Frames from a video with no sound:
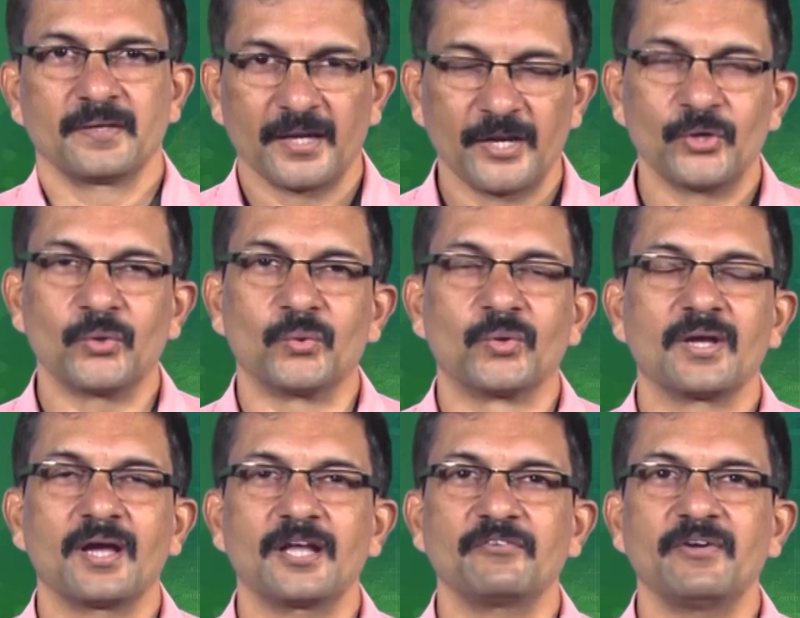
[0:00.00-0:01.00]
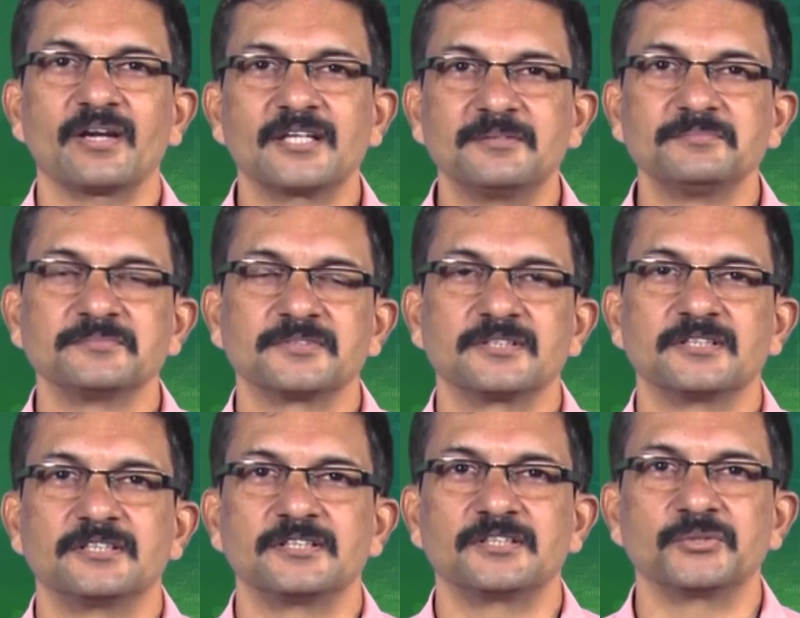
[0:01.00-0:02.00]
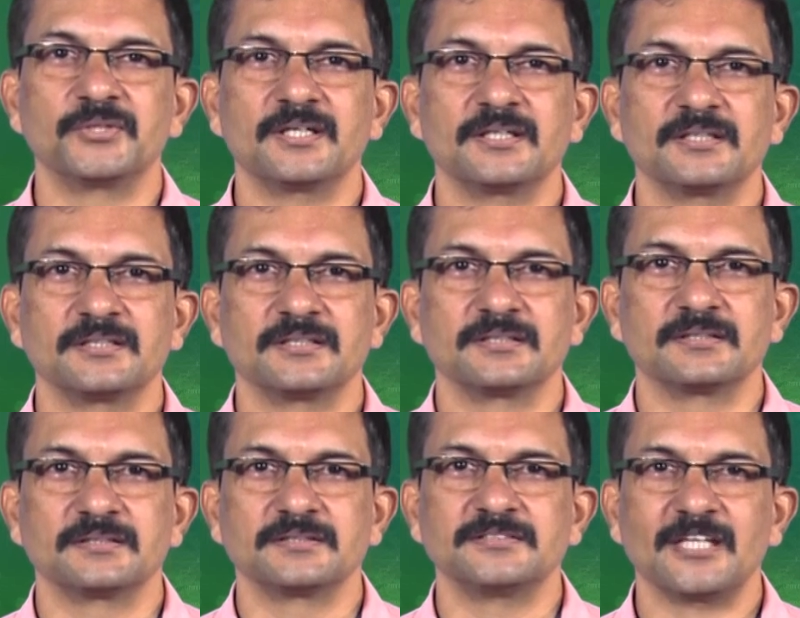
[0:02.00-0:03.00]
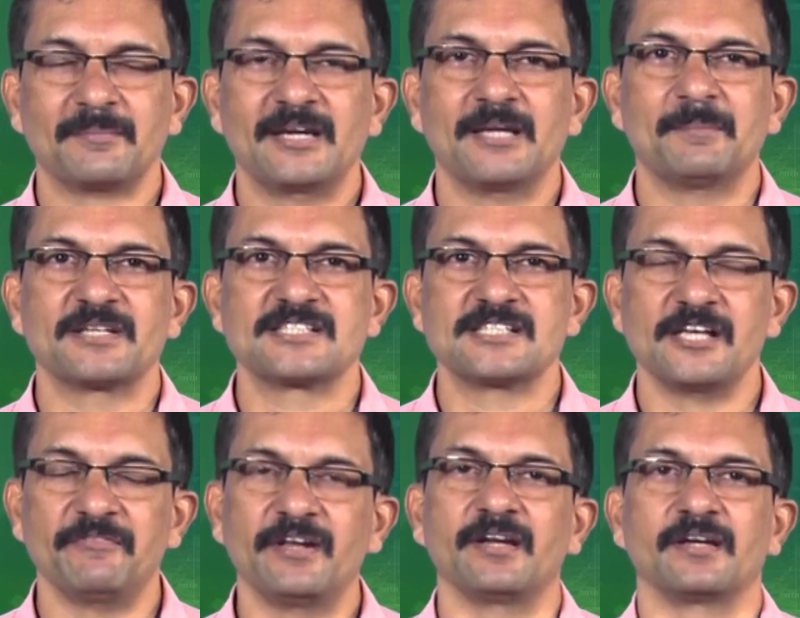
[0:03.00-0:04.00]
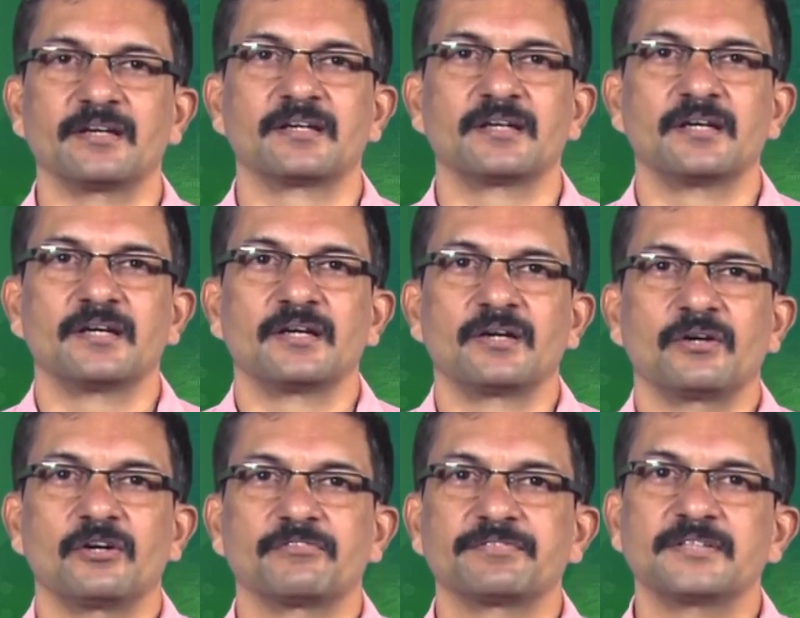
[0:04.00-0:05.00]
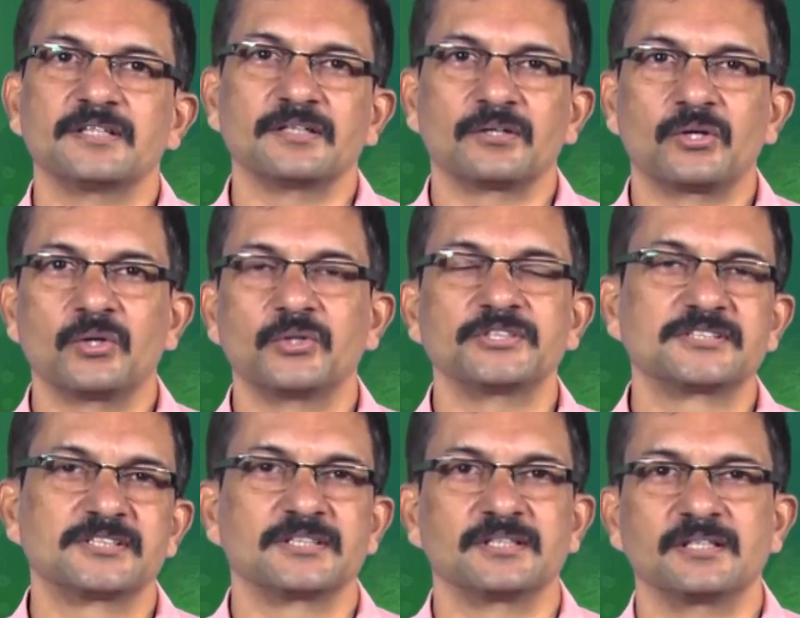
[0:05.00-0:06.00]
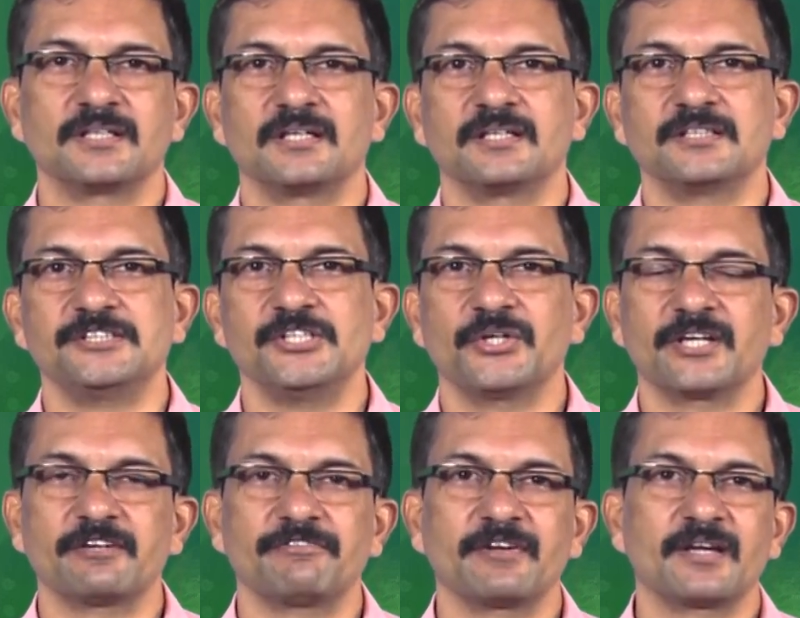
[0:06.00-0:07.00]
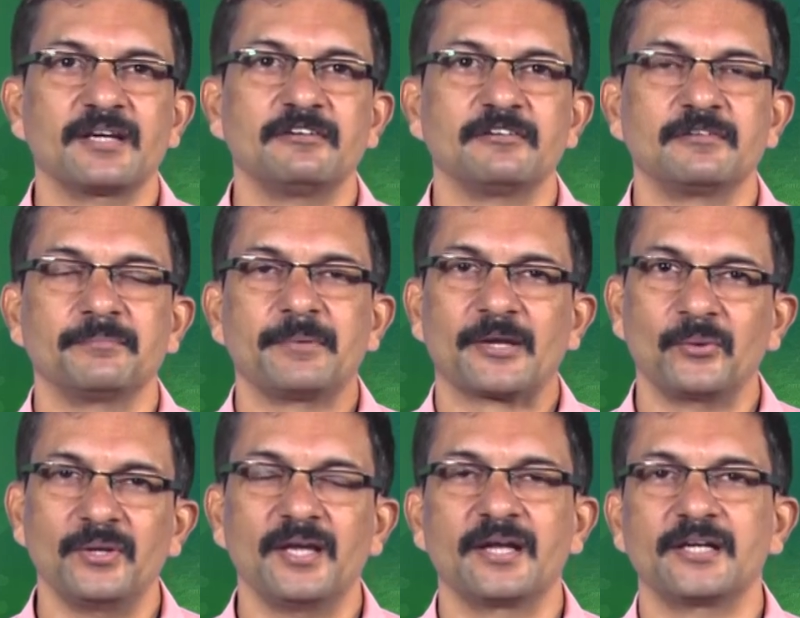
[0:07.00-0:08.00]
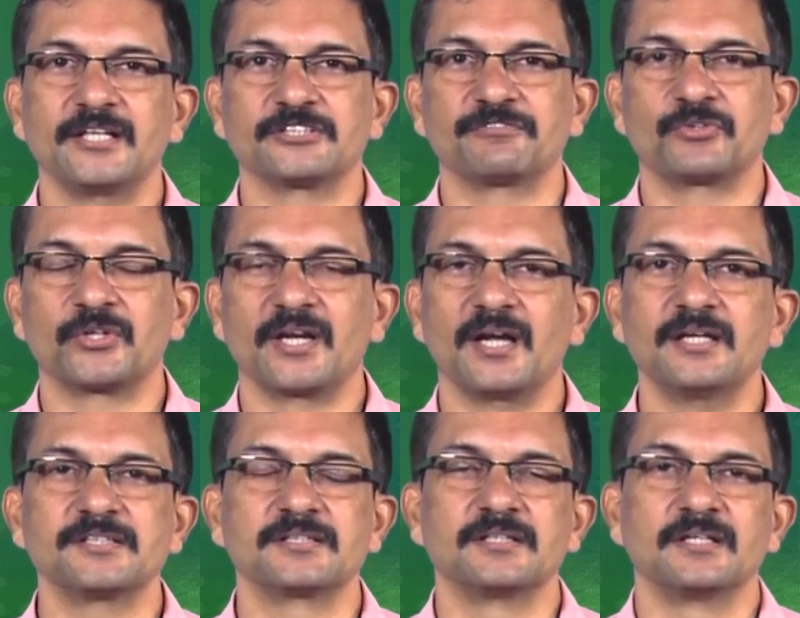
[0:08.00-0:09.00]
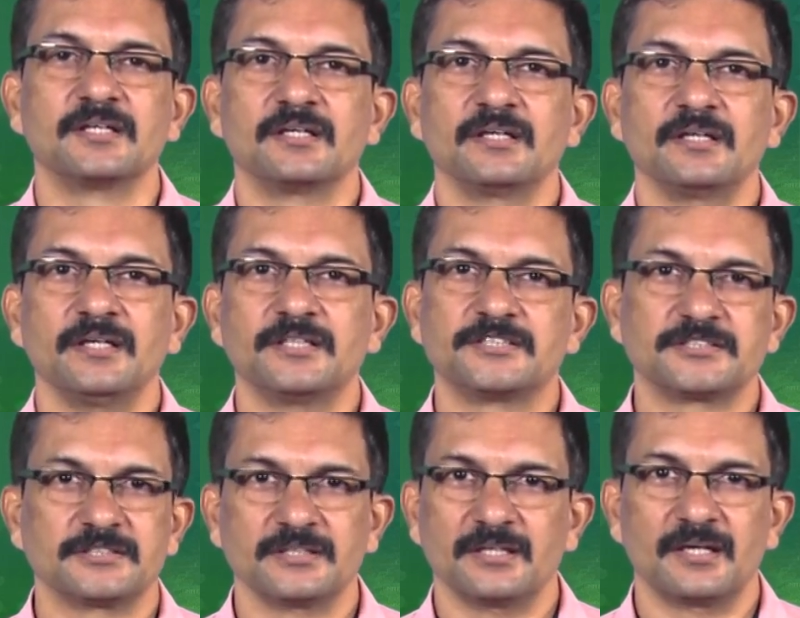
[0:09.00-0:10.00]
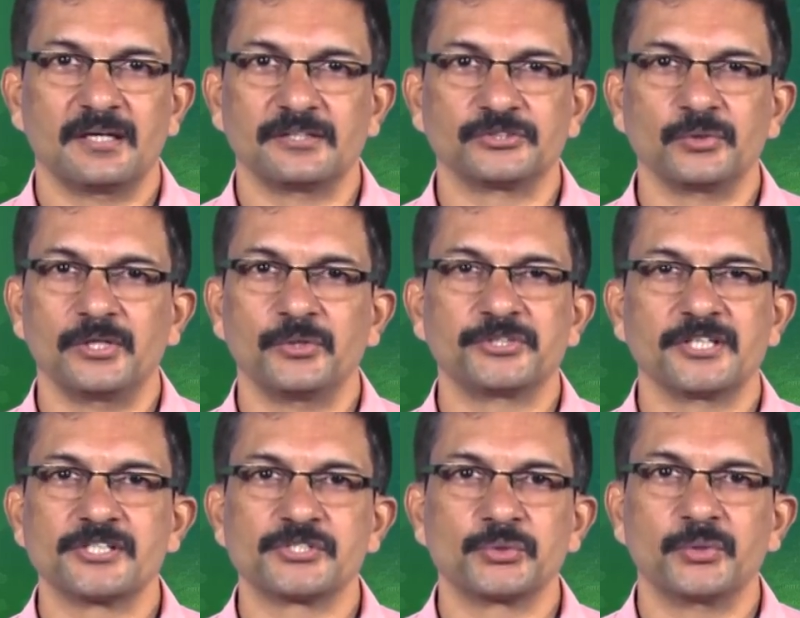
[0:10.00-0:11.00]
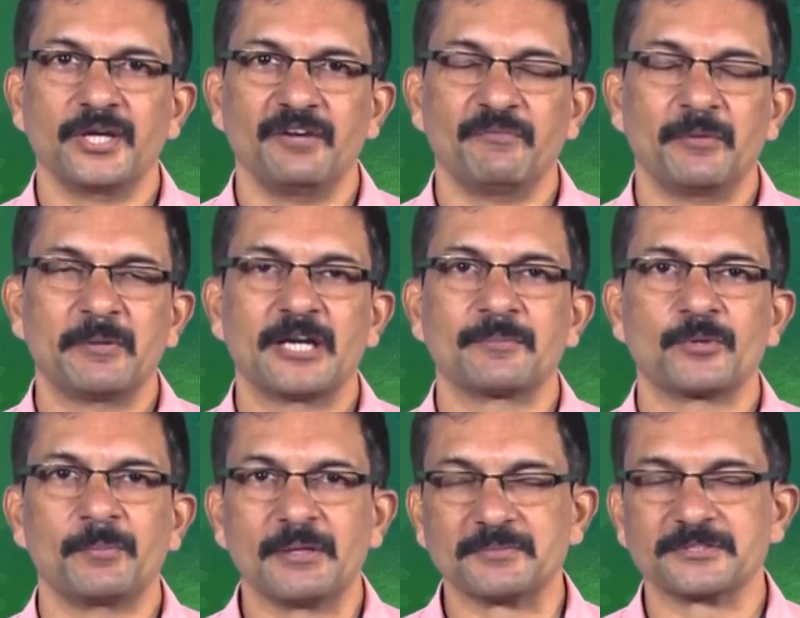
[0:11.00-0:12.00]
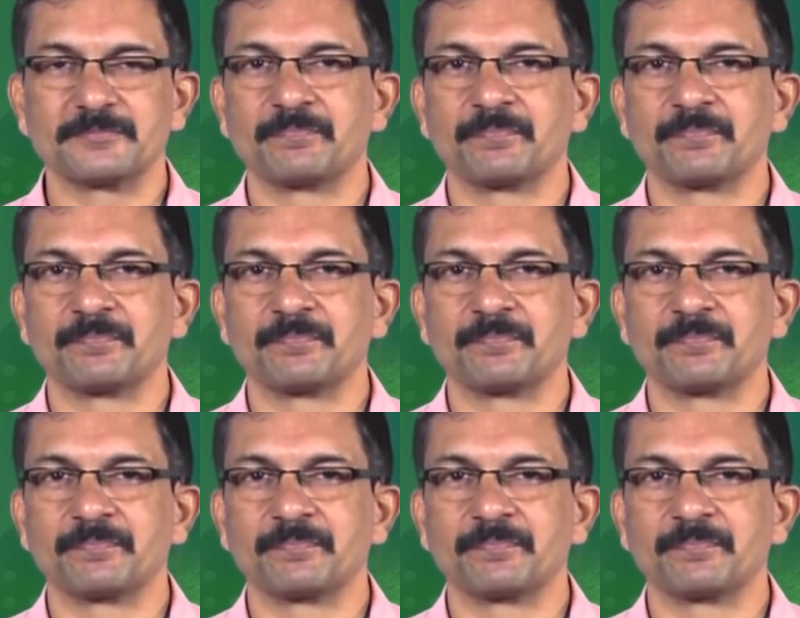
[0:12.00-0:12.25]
Hello and welcome to the segment number 7 of the course Geographical Peculiarities of Kuttanad, its solutions to environmental problems.